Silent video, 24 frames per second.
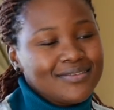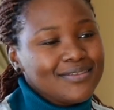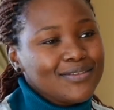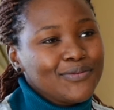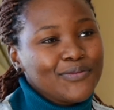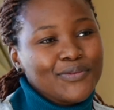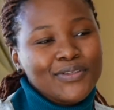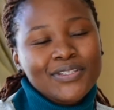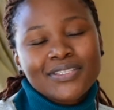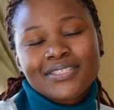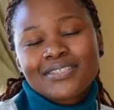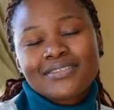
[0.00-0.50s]

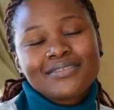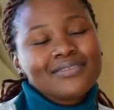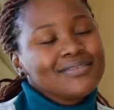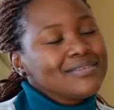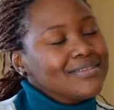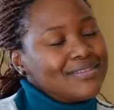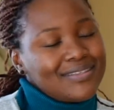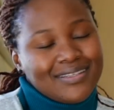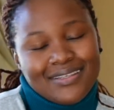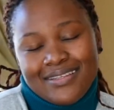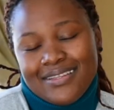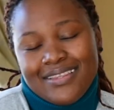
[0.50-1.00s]
will
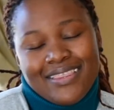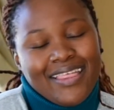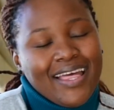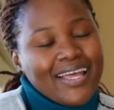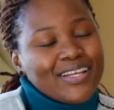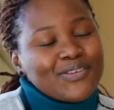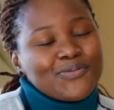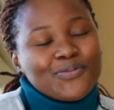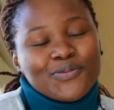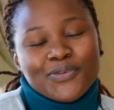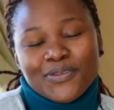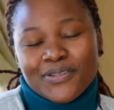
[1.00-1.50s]

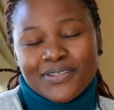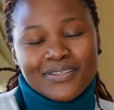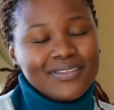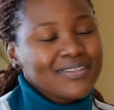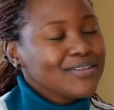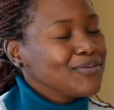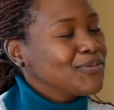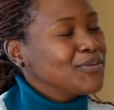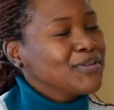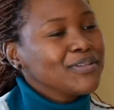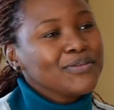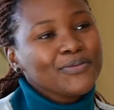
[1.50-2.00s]

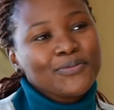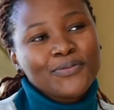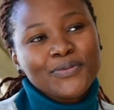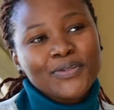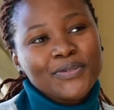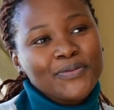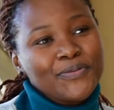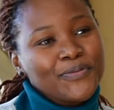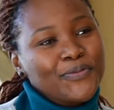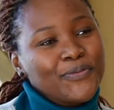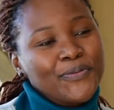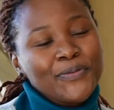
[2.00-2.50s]

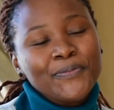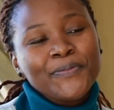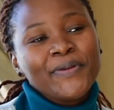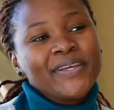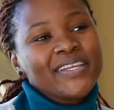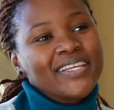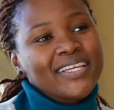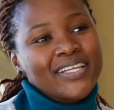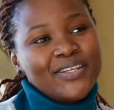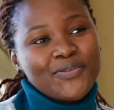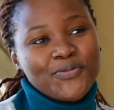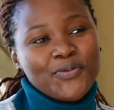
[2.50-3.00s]

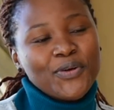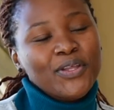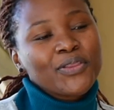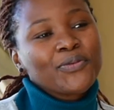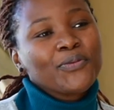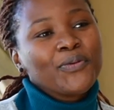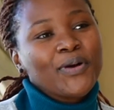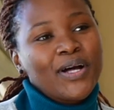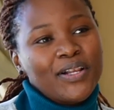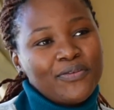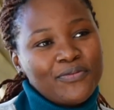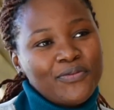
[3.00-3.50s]
make it
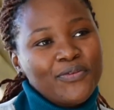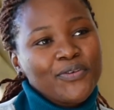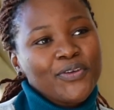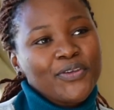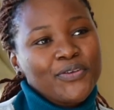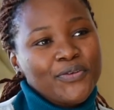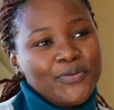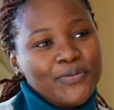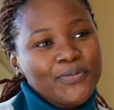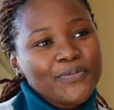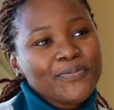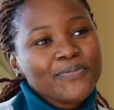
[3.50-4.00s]
worthwhile for
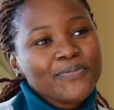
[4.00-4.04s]
you.